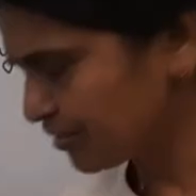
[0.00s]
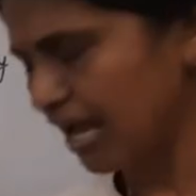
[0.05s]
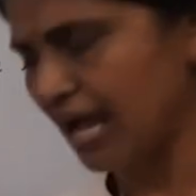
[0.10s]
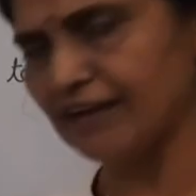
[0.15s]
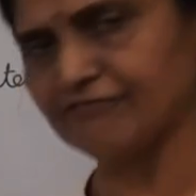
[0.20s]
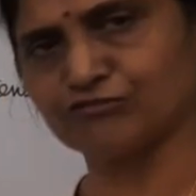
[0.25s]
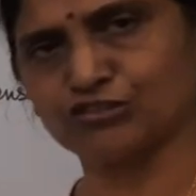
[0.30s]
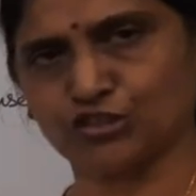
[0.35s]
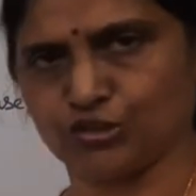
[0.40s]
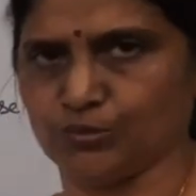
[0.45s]

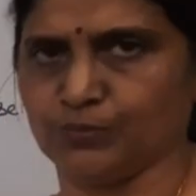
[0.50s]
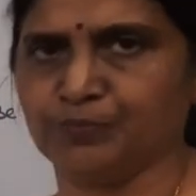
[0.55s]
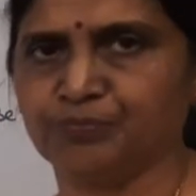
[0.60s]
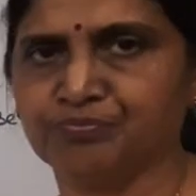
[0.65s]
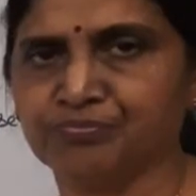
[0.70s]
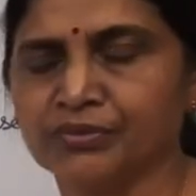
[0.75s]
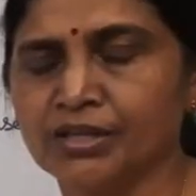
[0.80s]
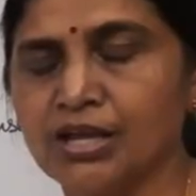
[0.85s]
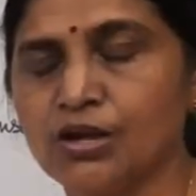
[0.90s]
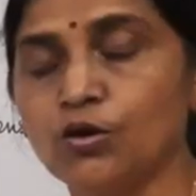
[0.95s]
have to.
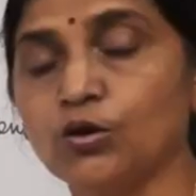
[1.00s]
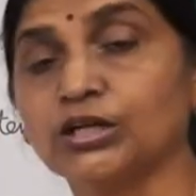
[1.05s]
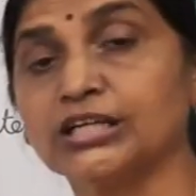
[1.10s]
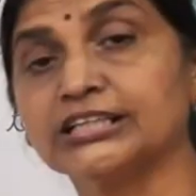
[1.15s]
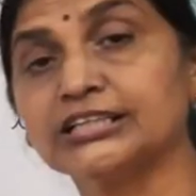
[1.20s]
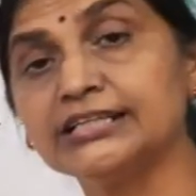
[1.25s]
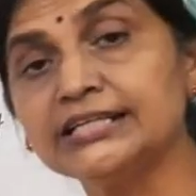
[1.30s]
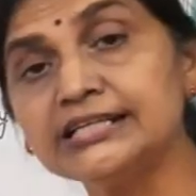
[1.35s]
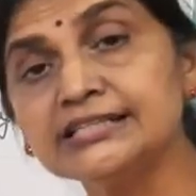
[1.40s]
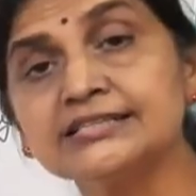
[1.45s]

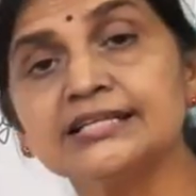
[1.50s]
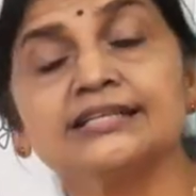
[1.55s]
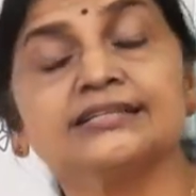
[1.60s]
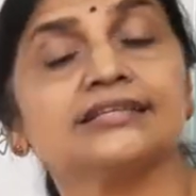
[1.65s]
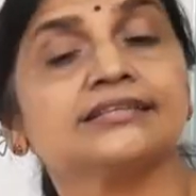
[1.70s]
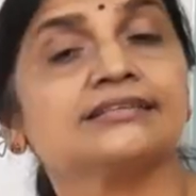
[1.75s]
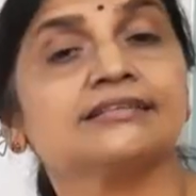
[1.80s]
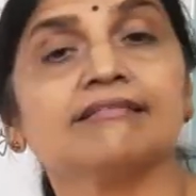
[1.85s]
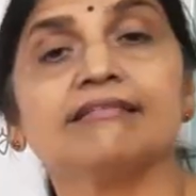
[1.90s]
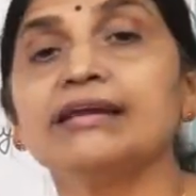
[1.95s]
Okay, these are
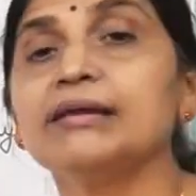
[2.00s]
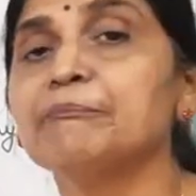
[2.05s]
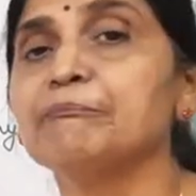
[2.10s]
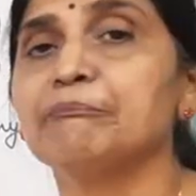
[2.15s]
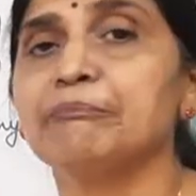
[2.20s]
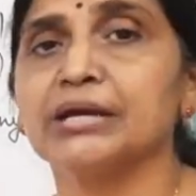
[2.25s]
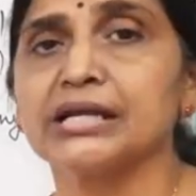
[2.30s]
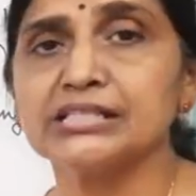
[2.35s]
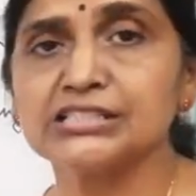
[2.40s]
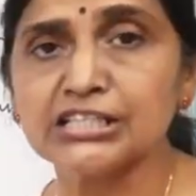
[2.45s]
the 3
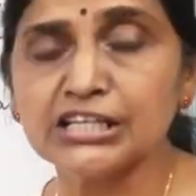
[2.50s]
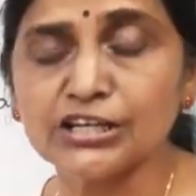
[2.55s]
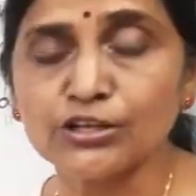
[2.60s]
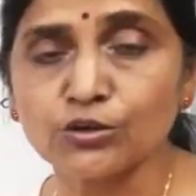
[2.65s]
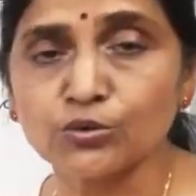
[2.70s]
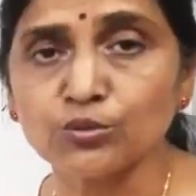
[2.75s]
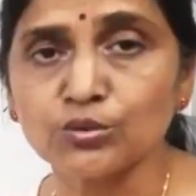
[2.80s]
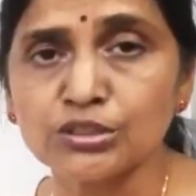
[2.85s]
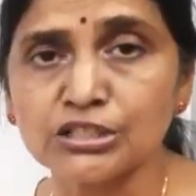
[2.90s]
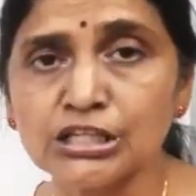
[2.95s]
basic
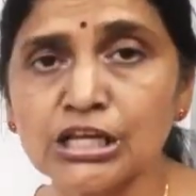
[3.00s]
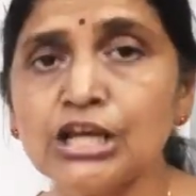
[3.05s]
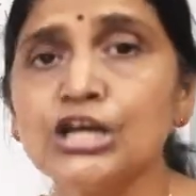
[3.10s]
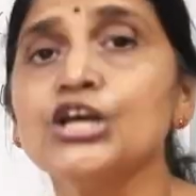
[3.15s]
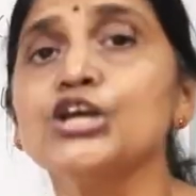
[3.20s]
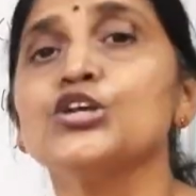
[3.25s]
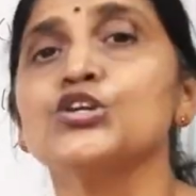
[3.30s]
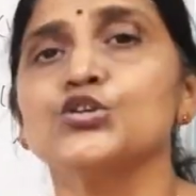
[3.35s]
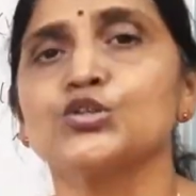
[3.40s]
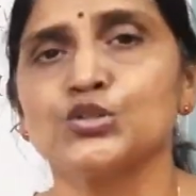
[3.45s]
rules
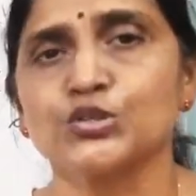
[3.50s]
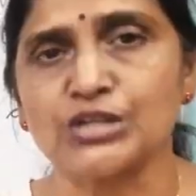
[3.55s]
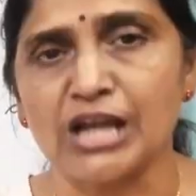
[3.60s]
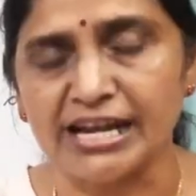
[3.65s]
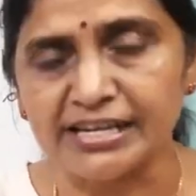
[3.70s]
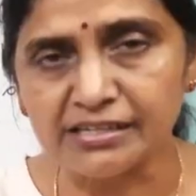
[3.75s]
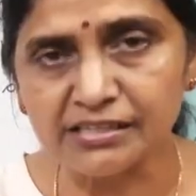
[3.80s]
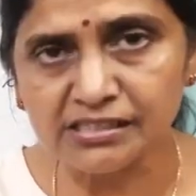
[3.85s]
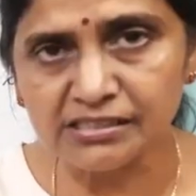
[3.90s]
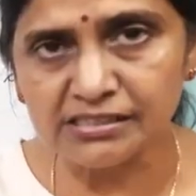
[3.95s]
you should
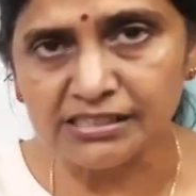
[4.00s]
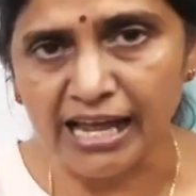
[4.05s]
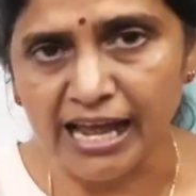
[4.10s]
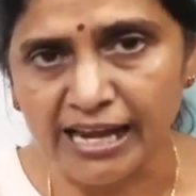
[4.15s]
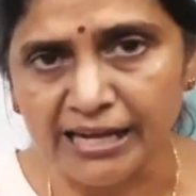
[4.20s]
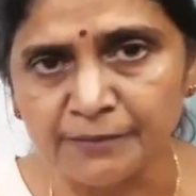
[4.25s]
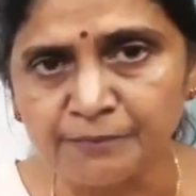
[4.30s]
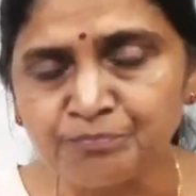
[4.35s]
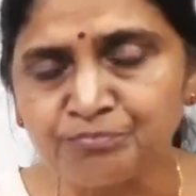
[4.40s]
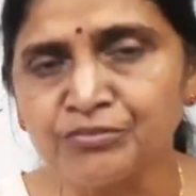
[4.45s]

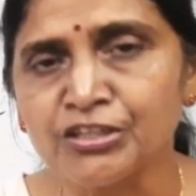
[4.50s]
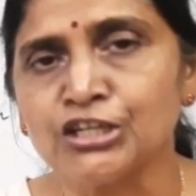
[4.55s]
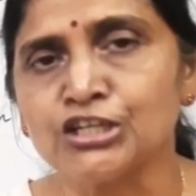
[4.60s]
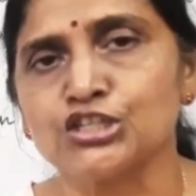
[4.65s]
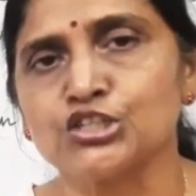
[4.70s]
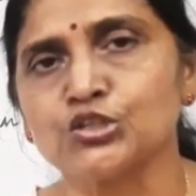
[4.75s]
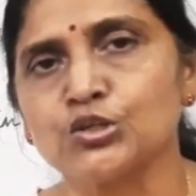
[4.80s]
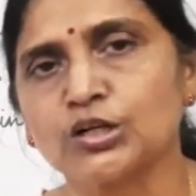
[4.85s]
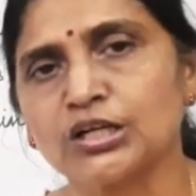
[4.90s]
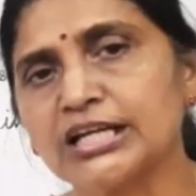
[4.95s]
understand
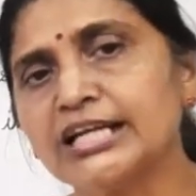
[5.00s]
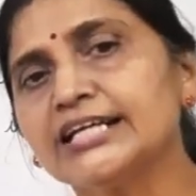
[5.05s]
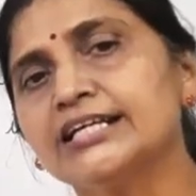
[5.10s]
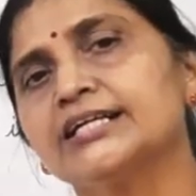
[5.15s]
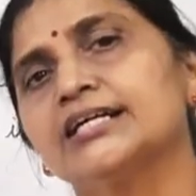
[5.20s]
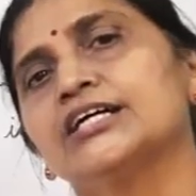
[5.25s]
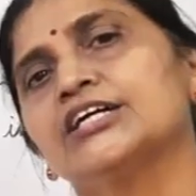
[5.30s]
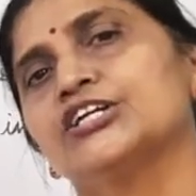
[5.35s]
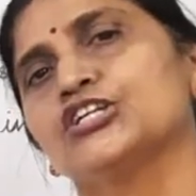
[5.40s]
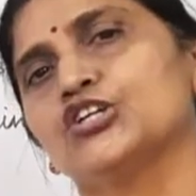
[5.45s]
to
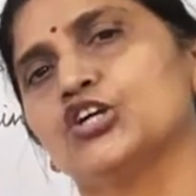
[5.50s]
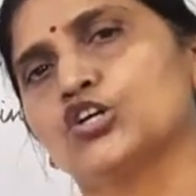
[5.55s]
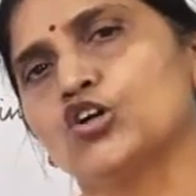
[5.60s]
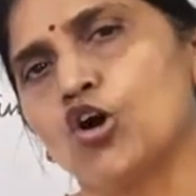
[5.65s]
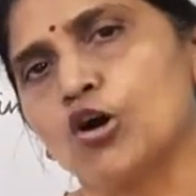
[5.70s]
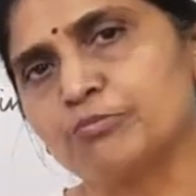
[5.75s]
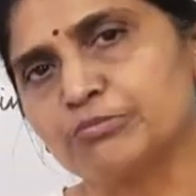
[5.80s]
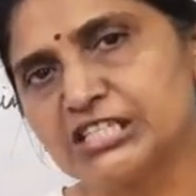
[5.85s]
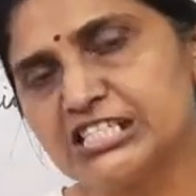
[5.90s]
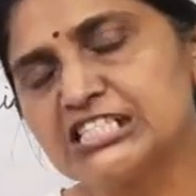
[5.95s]
click your
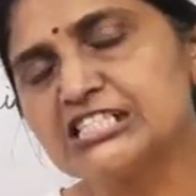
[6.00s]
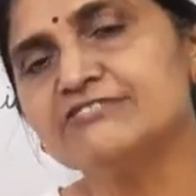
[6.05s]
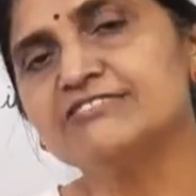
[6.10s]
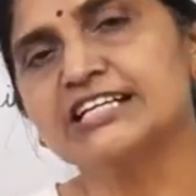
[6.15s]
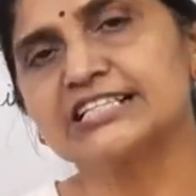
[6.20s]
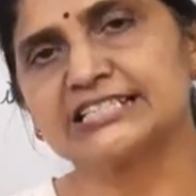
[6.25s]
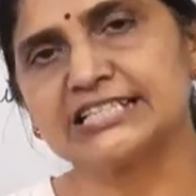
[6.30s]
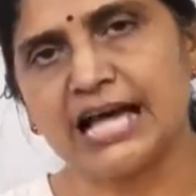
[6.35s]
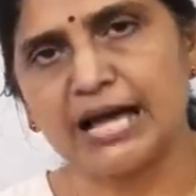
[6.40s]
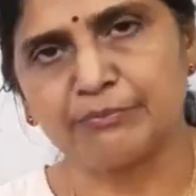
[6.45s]
competitive
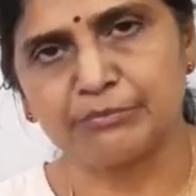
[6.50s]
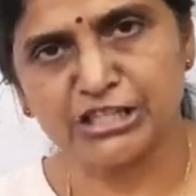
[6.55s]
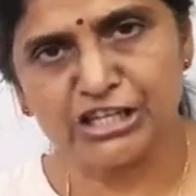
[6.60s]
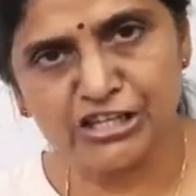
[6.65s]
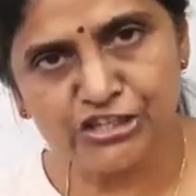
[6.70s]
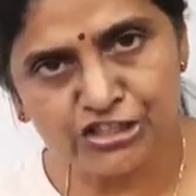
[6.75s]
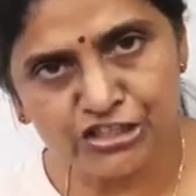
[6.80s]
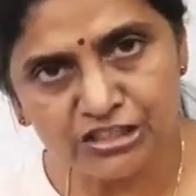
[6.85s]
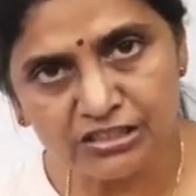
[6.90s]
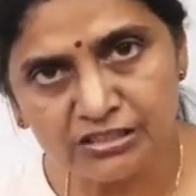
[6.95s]

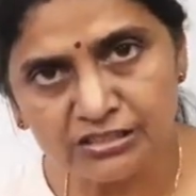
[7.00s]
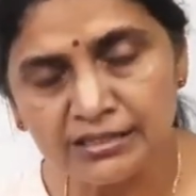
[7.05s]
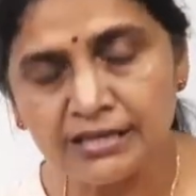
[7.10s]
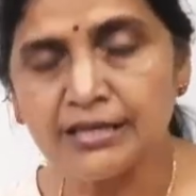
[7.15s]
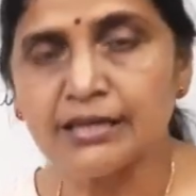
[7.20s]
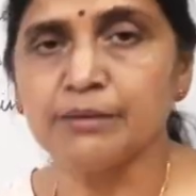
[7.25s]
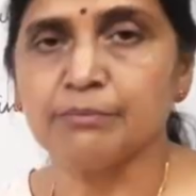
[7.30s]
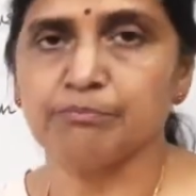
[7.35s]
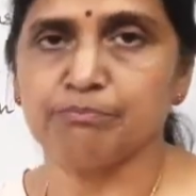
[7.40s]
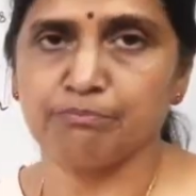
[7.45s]
examinations,
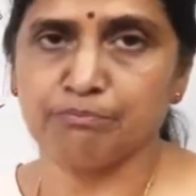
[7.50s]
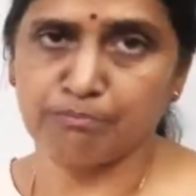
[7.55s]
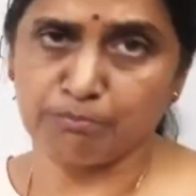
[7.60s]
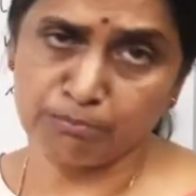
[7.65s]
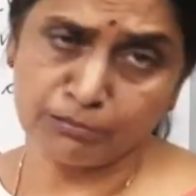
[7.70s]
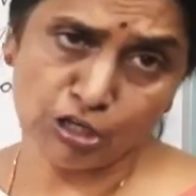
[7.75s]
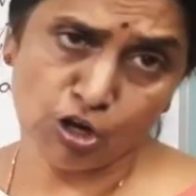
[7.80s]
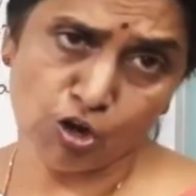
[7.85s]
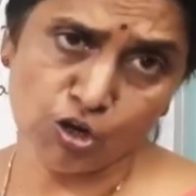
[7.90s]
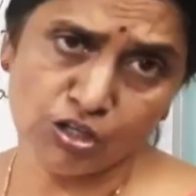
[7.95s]

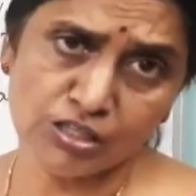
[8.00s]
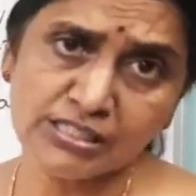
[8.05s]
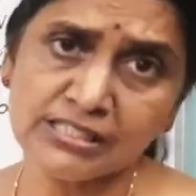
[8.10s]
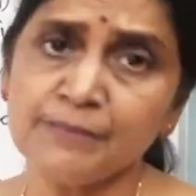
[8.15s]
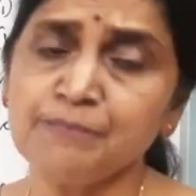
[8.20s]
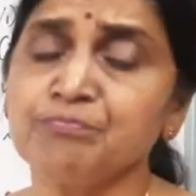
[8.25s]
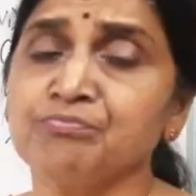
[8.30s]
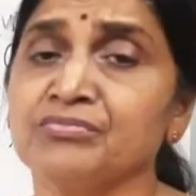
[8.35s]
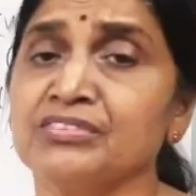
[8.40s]
because